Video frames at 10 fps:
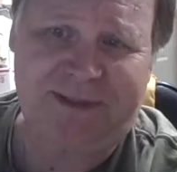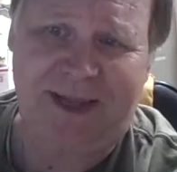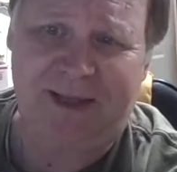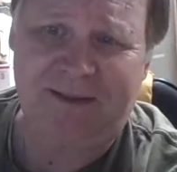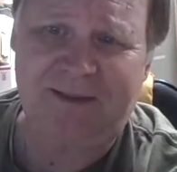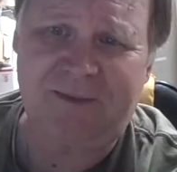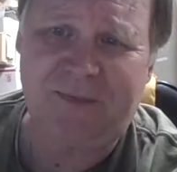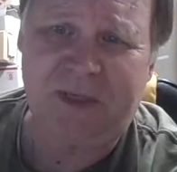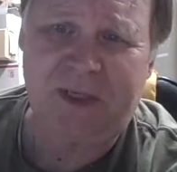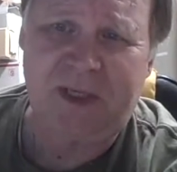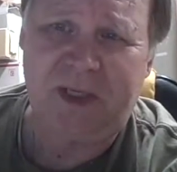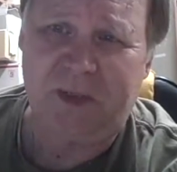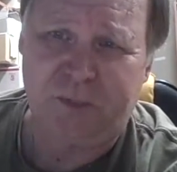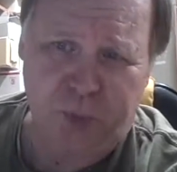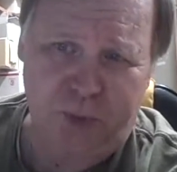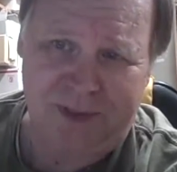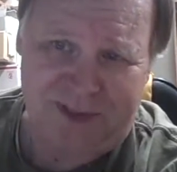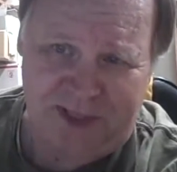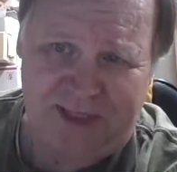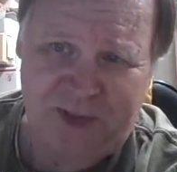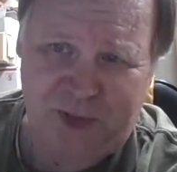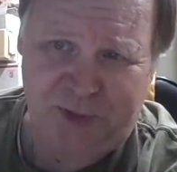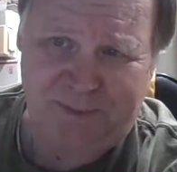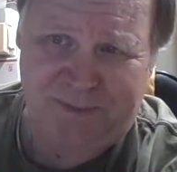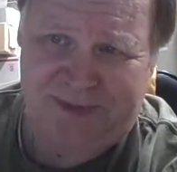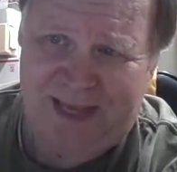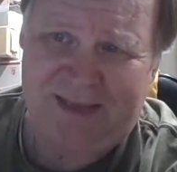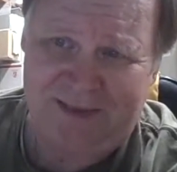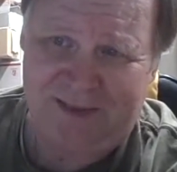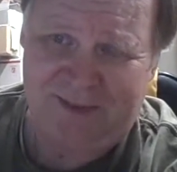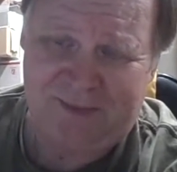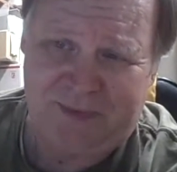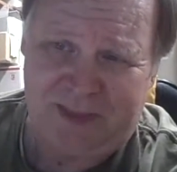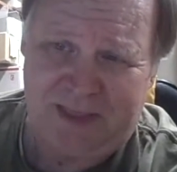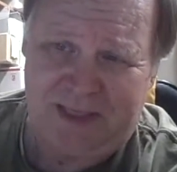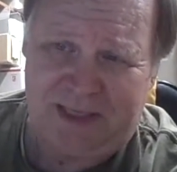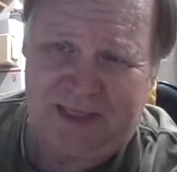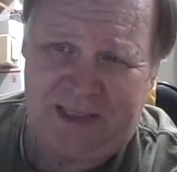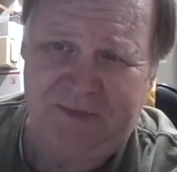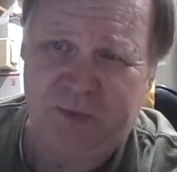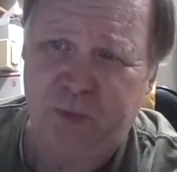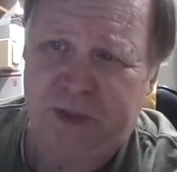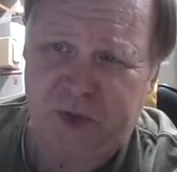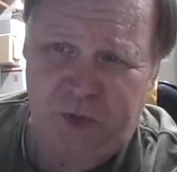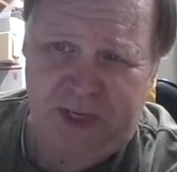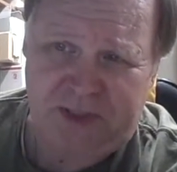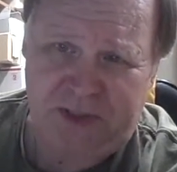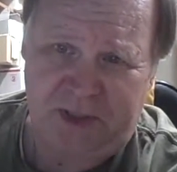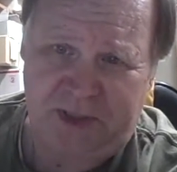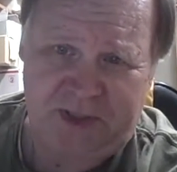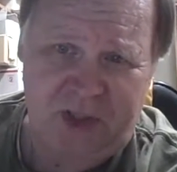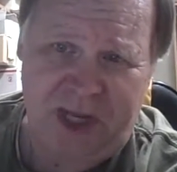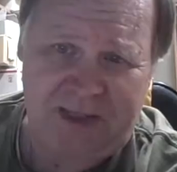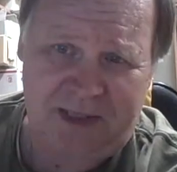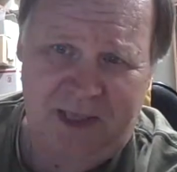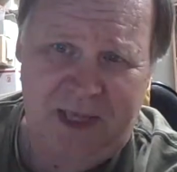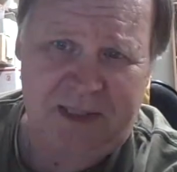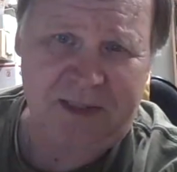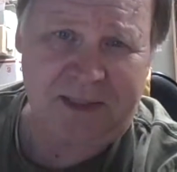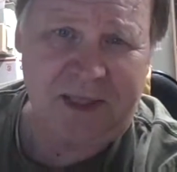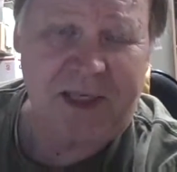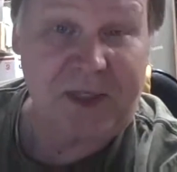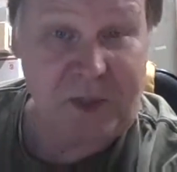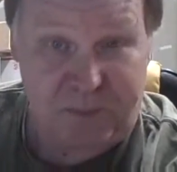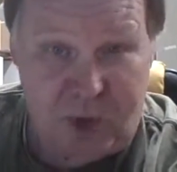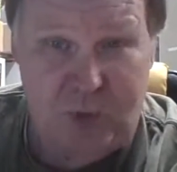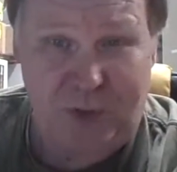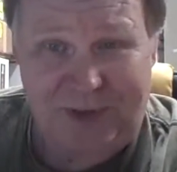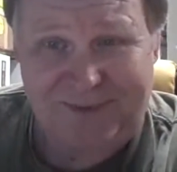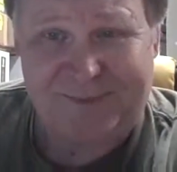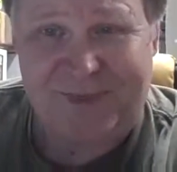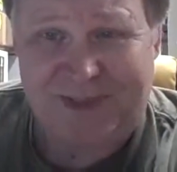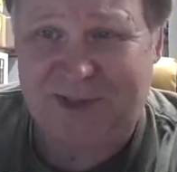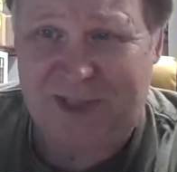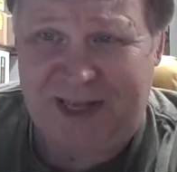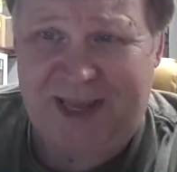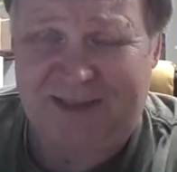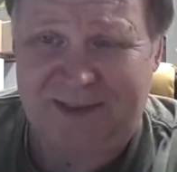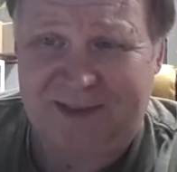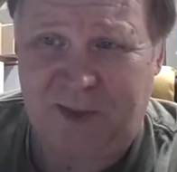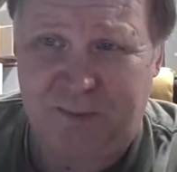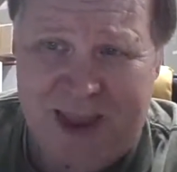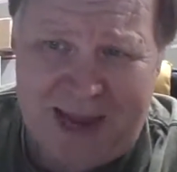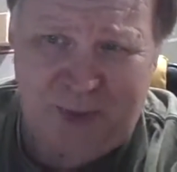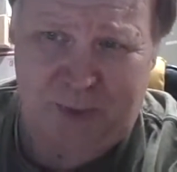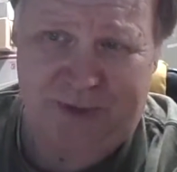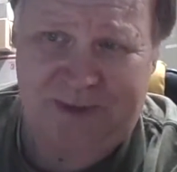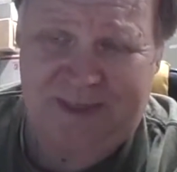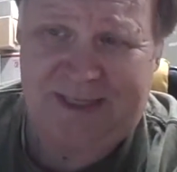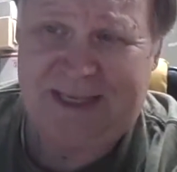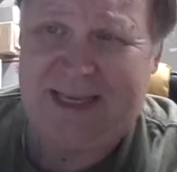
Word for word: his death. Brutalization, death, even resurrection is not the end. Communion is the end, the banquet,